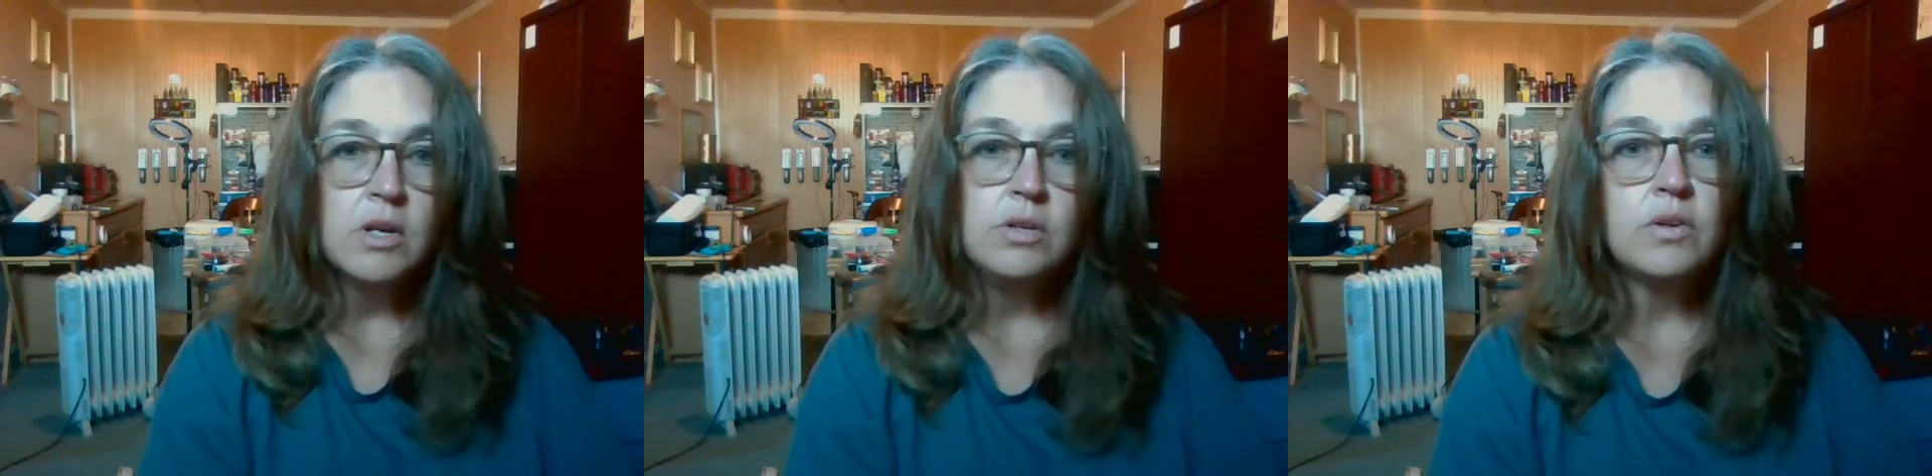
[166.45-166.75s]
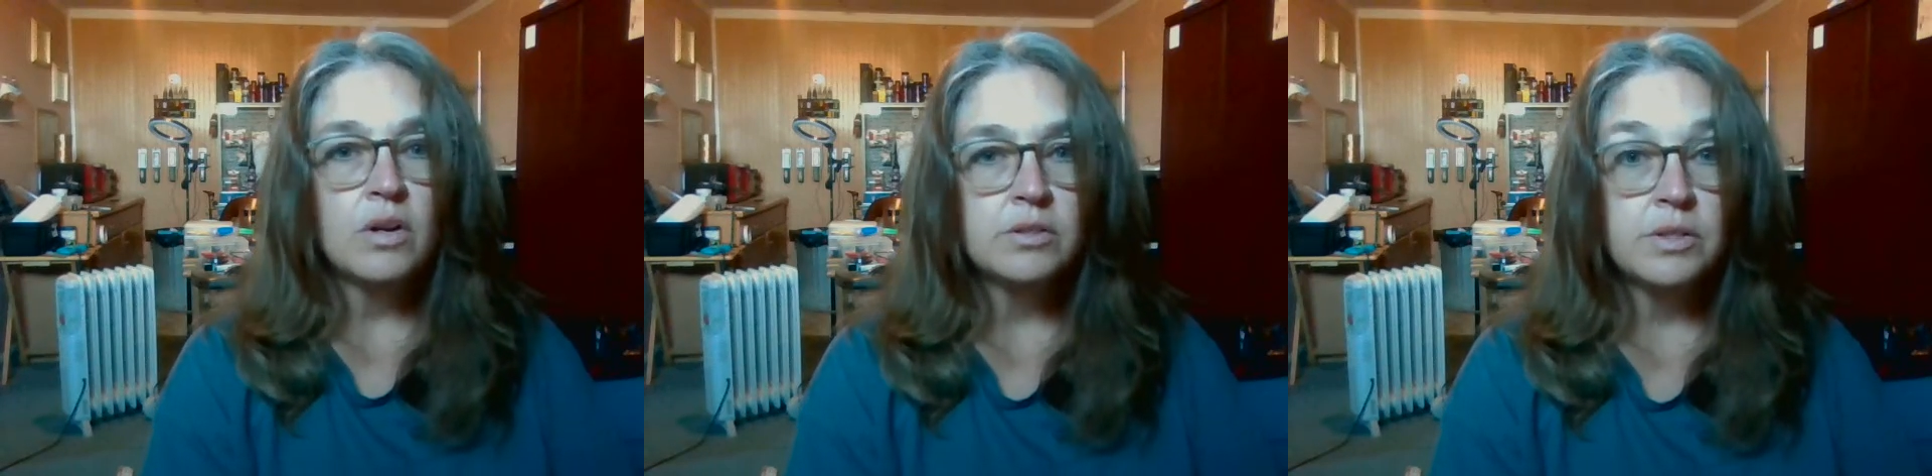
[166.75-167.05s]
You
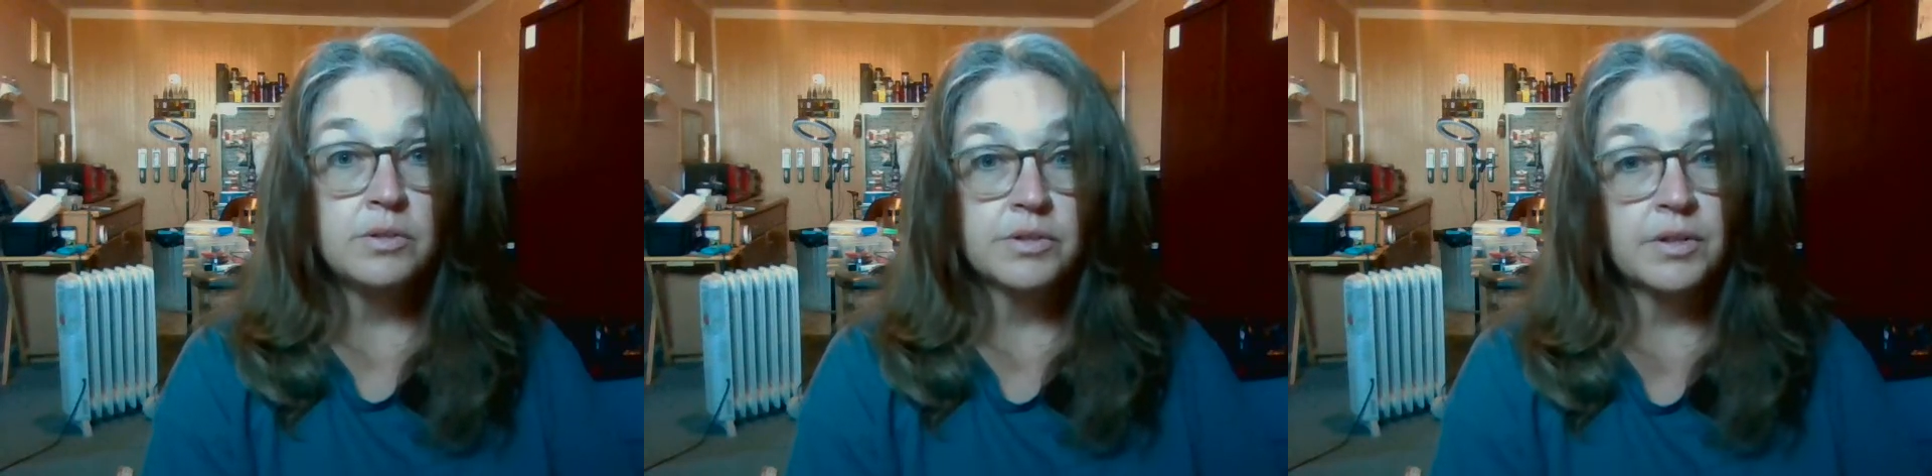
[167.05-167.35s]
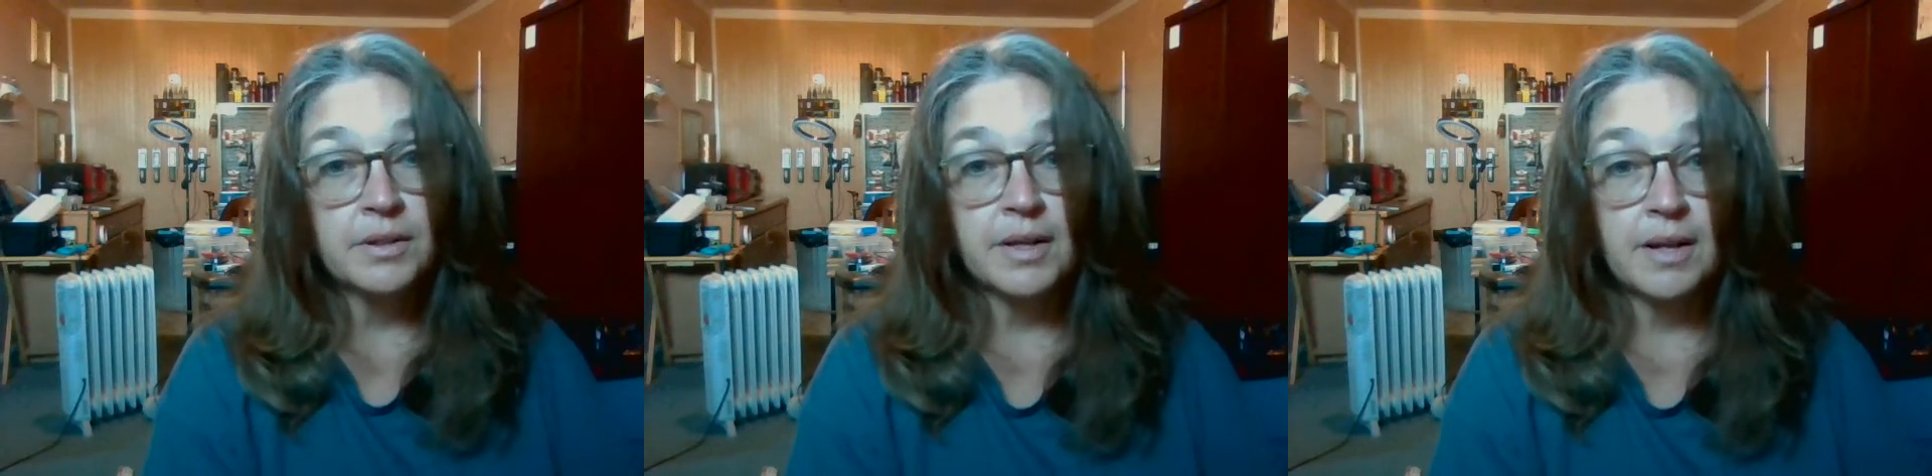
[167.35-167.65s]
can also use a
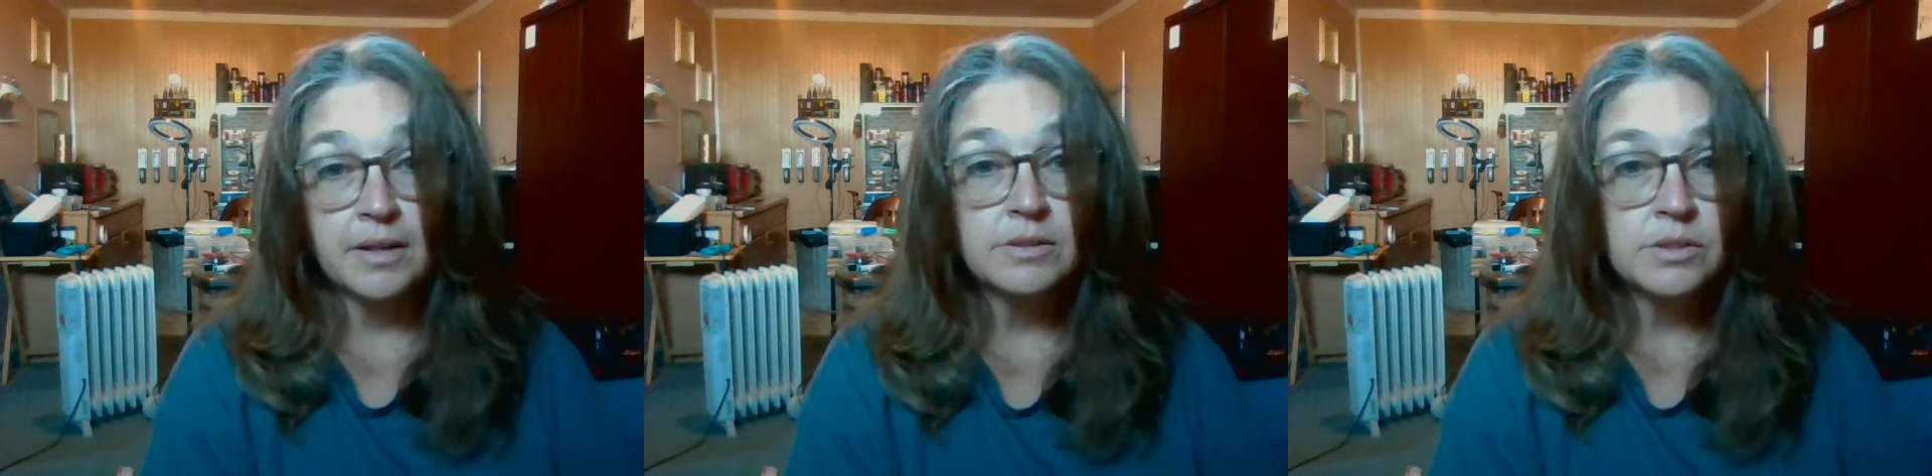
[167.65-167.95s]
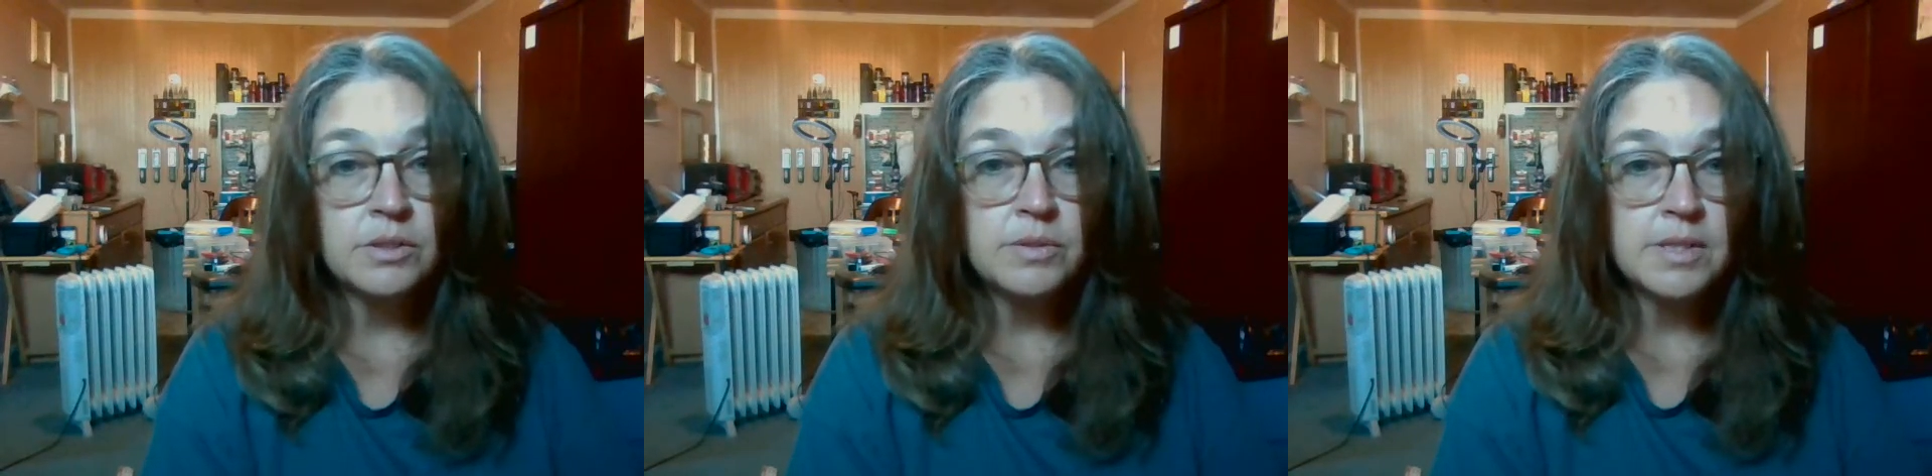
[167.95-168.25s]
curling iron
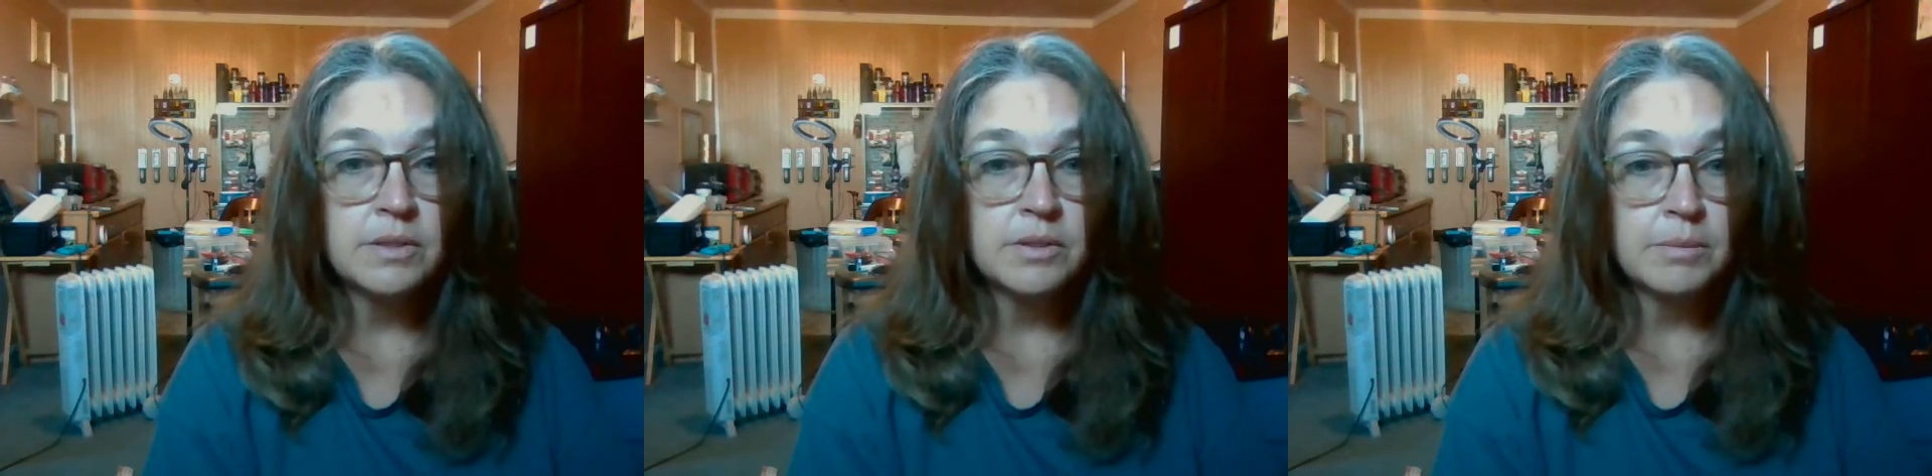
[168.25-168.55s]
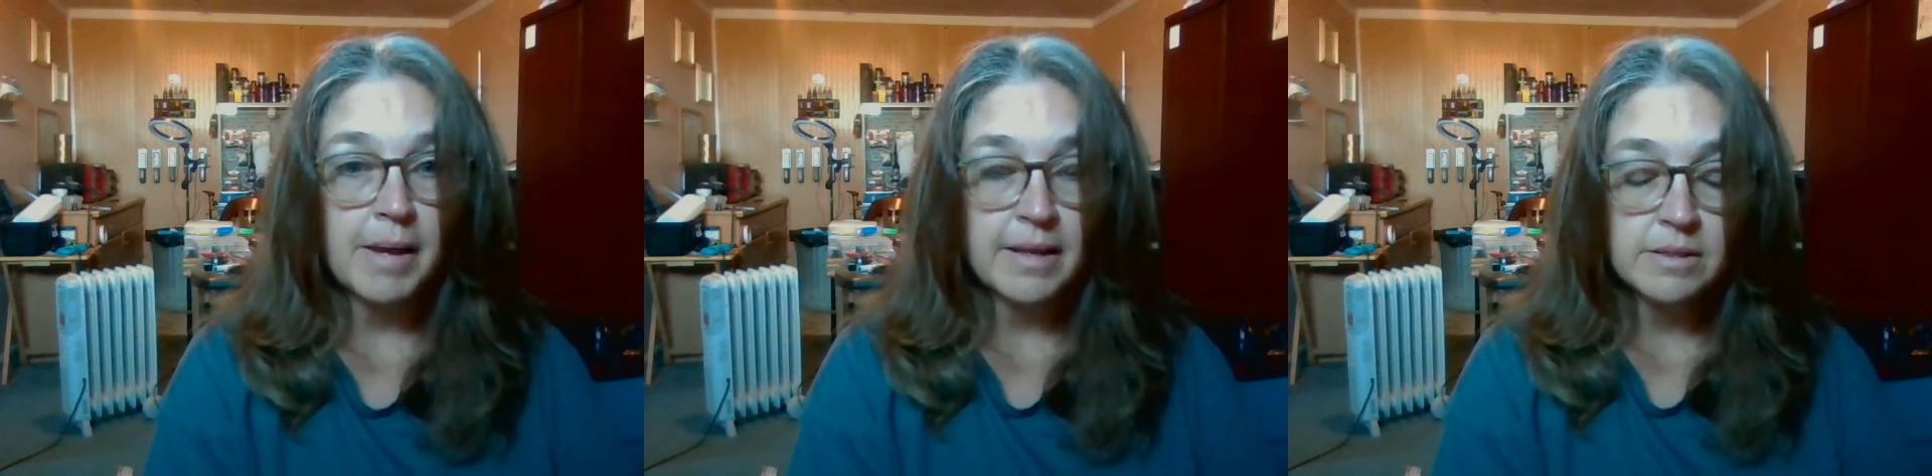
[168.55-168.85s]
to seal your
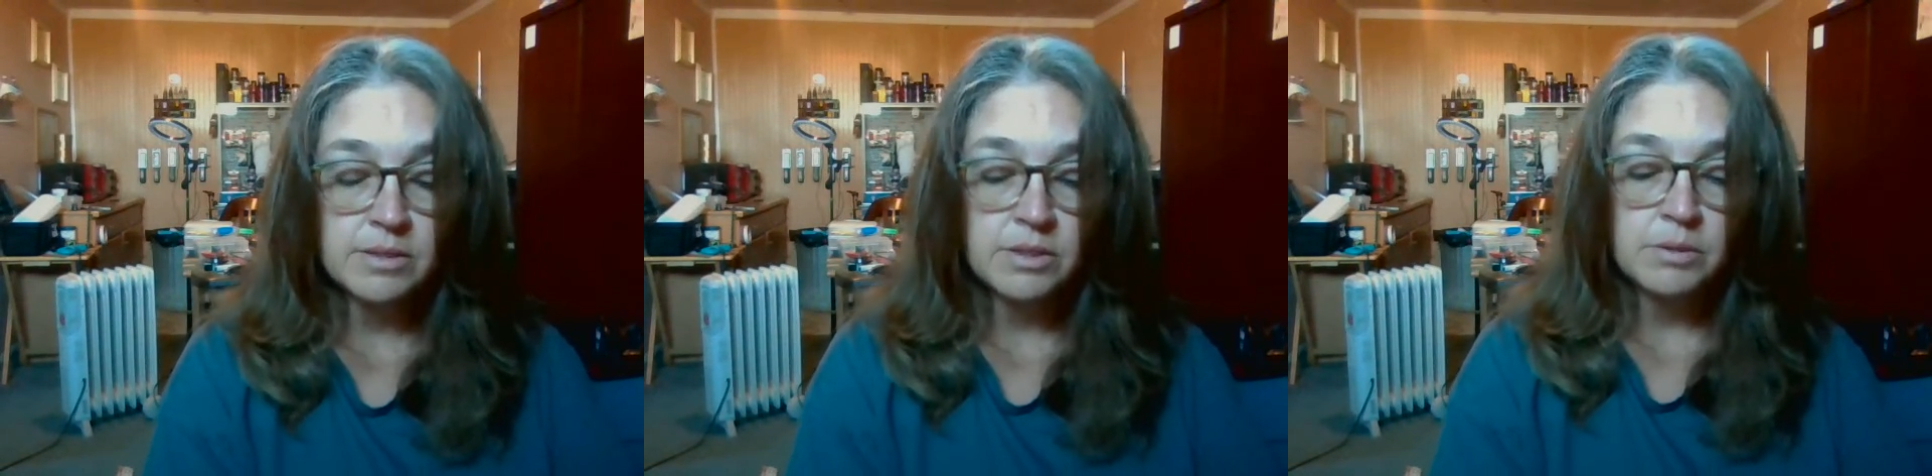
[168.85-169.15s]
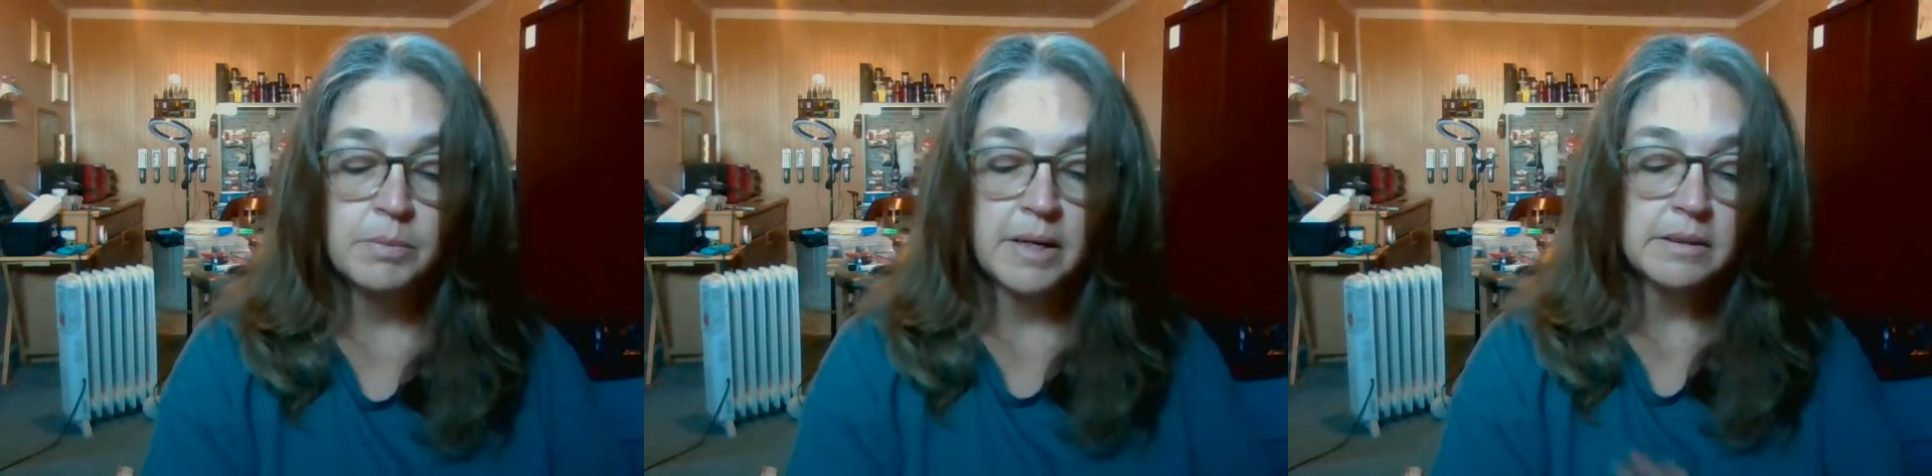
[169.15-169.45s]
bags
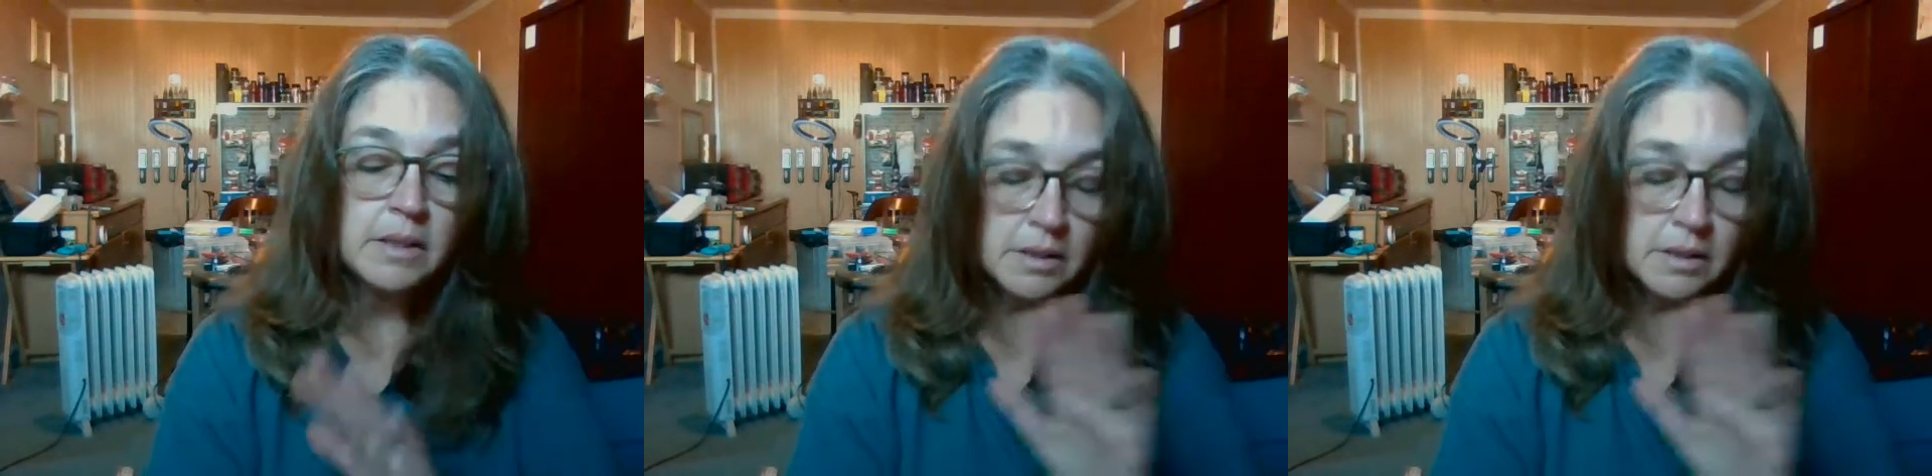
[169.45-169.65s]
too, but